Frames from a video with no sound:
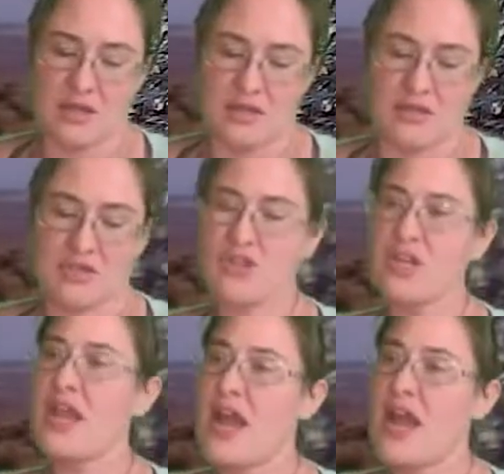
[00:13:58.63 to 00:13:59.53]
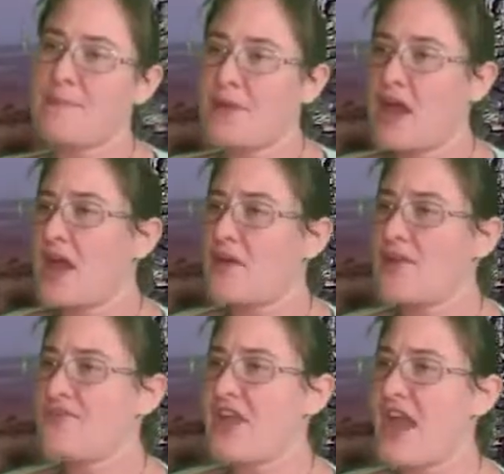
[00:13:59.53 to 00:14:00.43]
tree hop, uh, we've
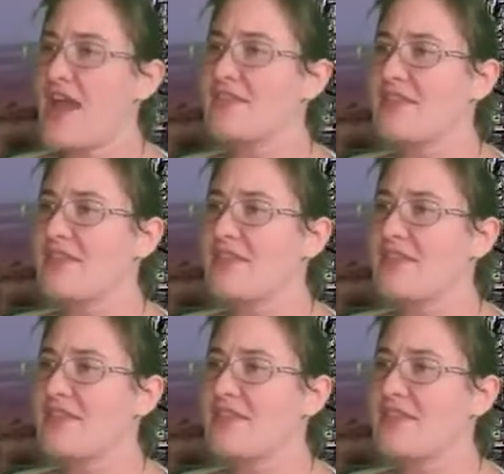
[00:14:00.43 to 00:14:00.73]
got leaf